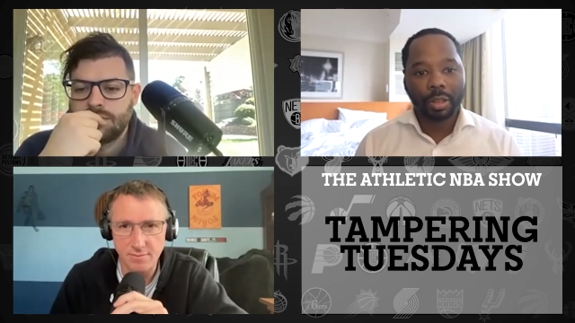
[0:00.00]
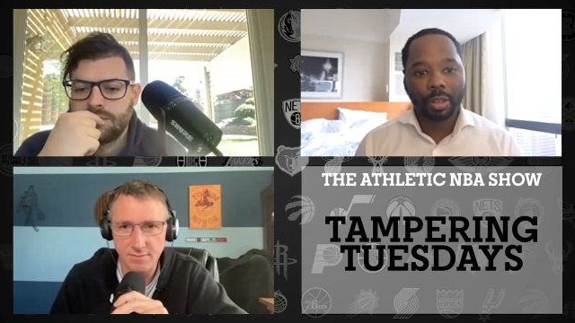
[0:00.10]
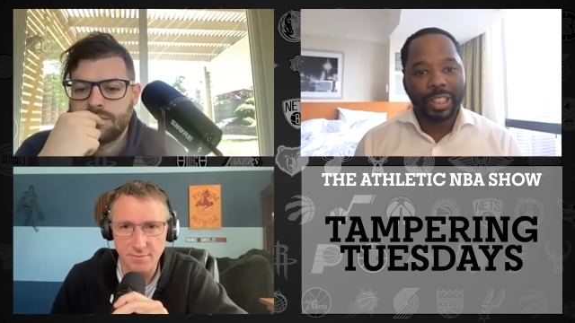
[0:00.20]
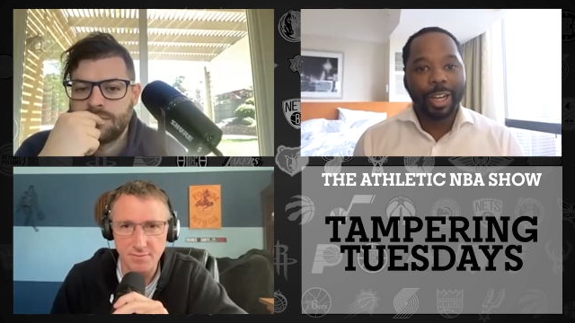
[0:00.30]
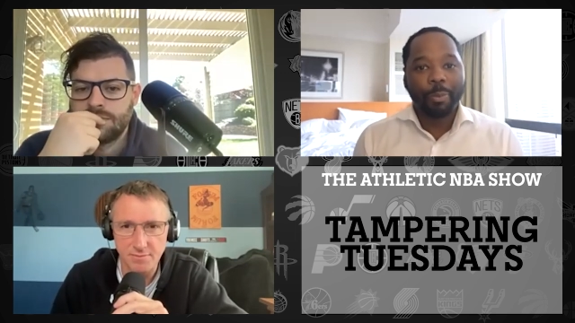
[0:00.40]

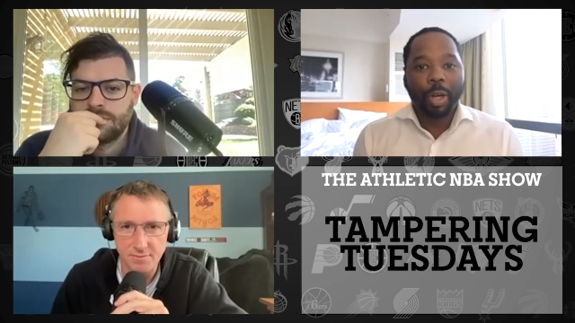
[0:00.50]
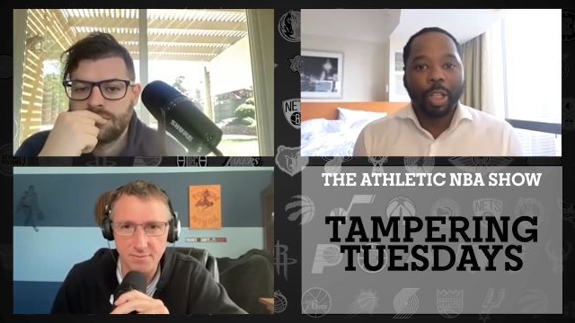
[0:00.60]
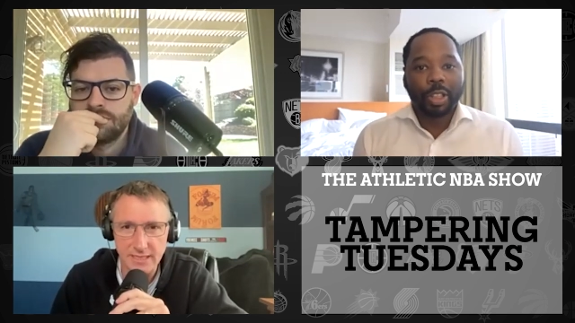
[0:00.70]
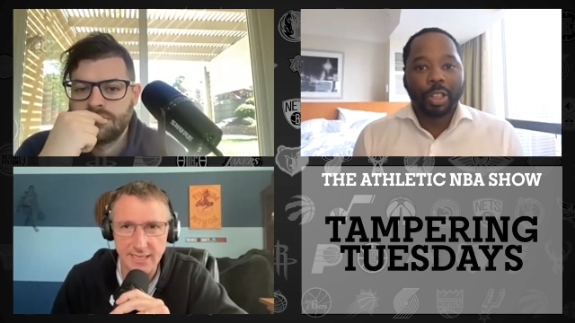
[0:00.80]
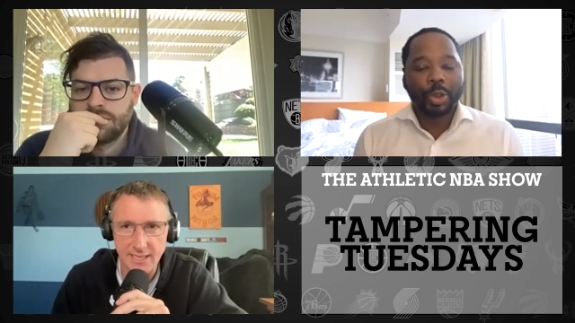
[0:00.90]
Speaker 1: Sacramento
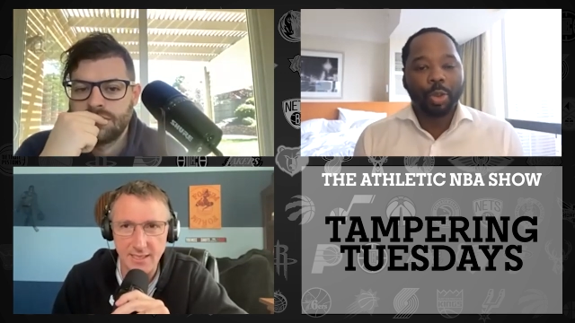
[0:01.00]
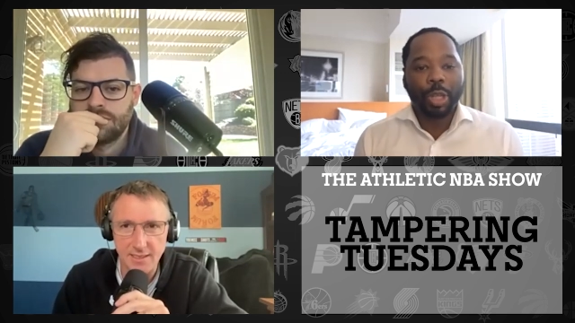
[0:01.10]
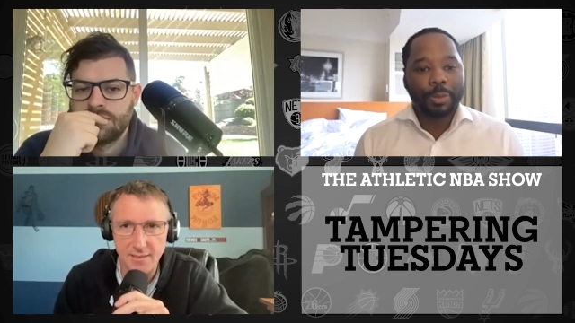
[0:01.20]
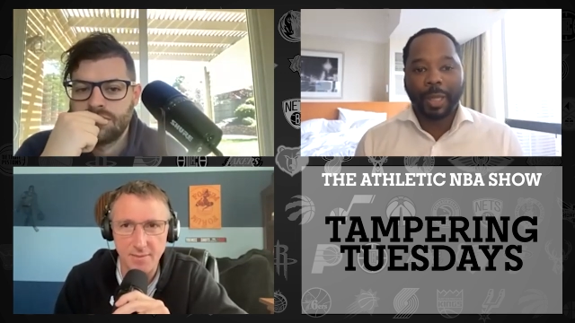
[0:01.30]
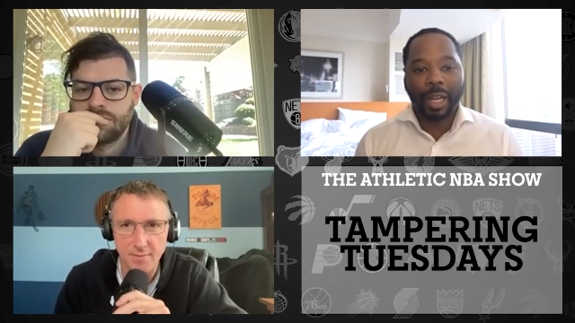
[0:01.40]
has lost two
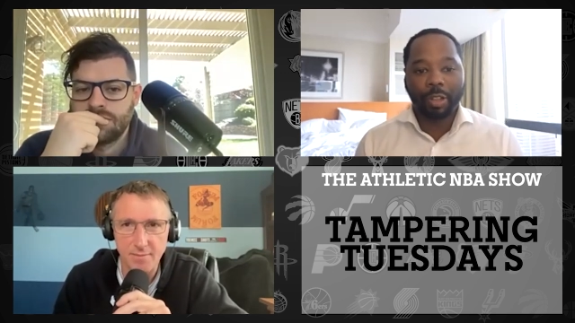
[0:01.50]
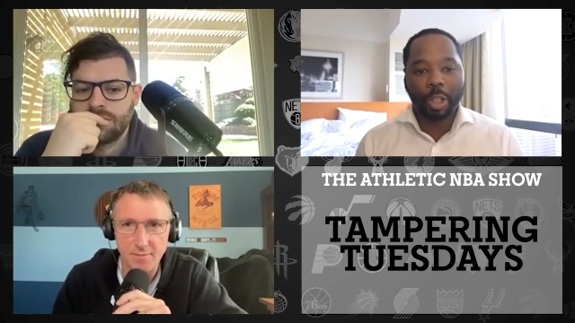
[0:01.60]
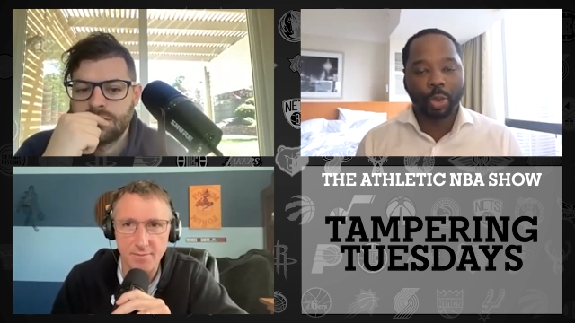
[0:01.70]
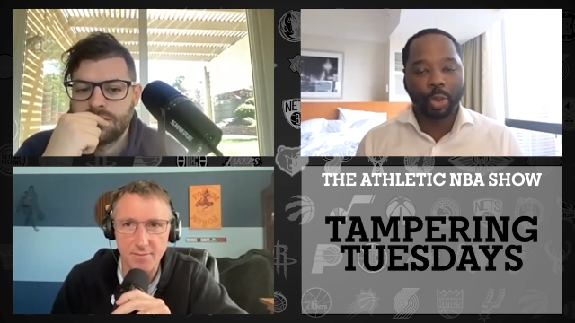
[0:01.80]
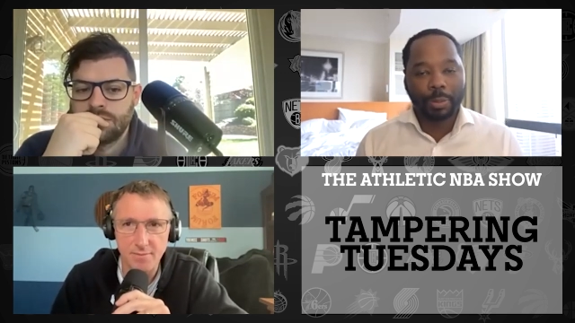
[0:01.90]
games, but they haven't
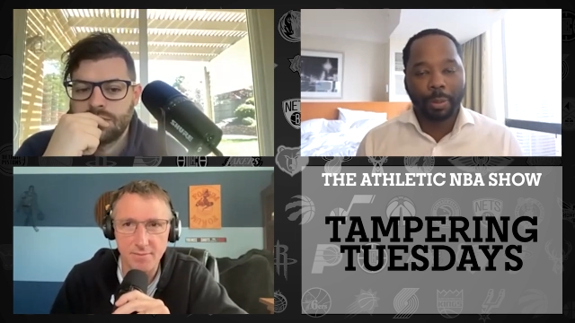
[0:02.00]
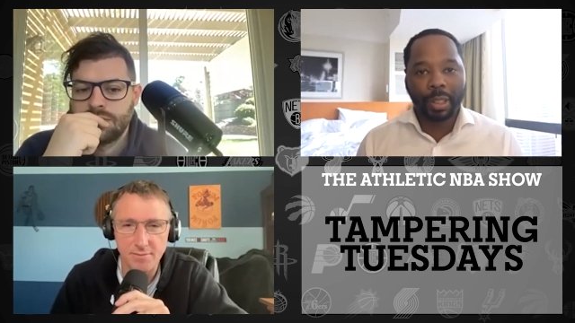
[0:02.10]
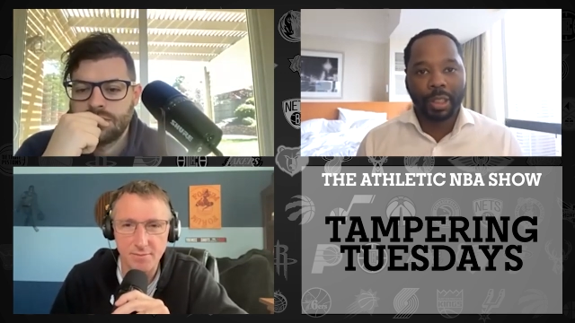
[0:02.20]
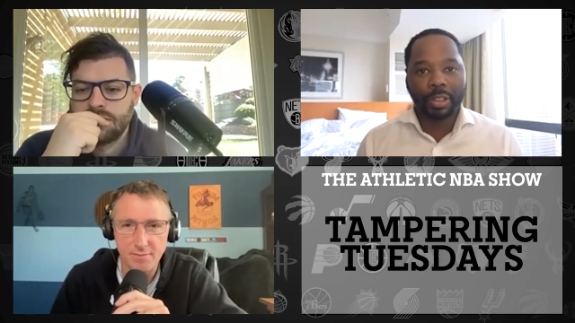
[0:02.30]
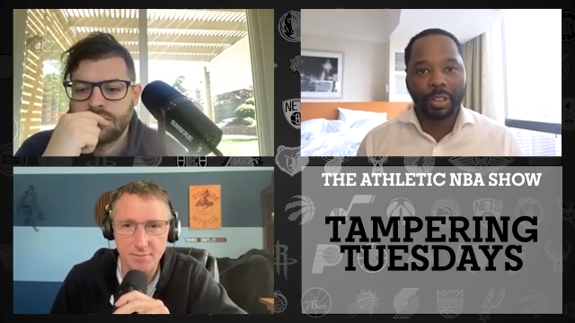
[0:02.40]
lost two games by
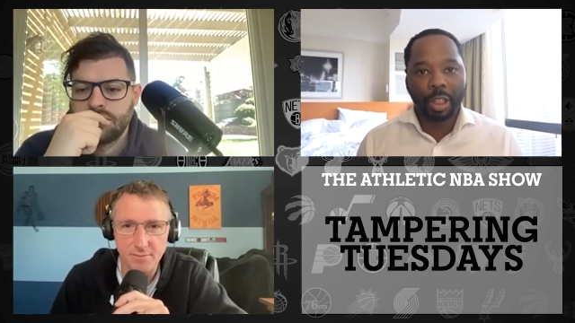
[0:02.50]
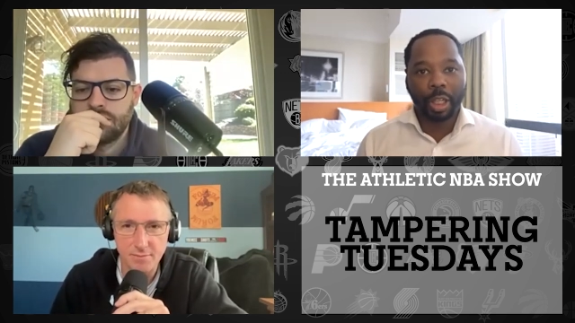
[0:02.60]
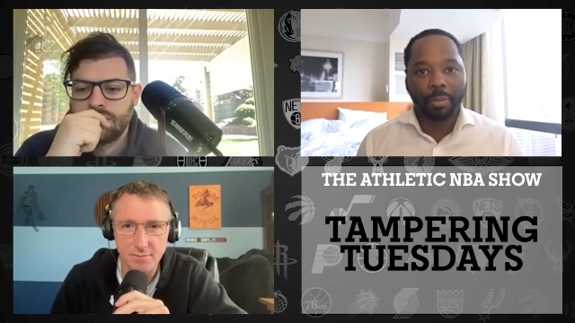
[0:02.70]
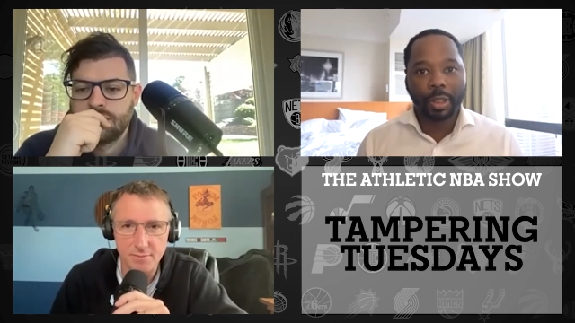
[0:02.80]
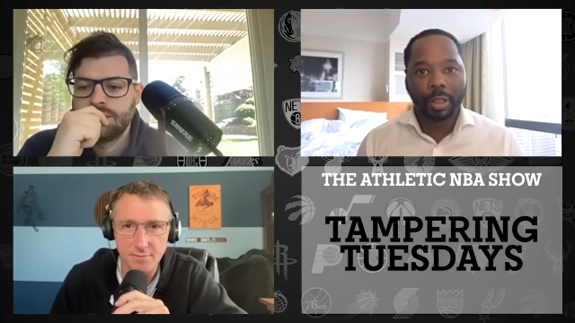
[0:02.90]
being
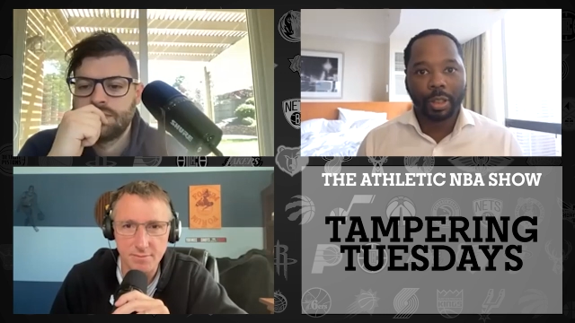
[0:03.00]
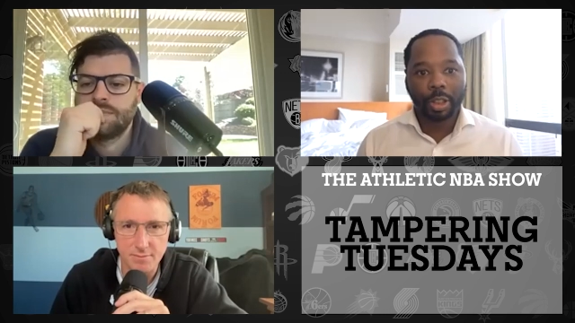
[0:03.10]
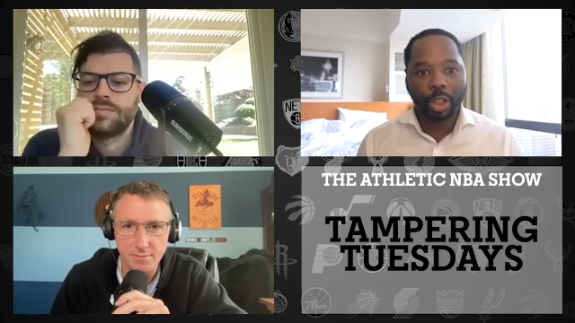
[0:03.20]
dumb. The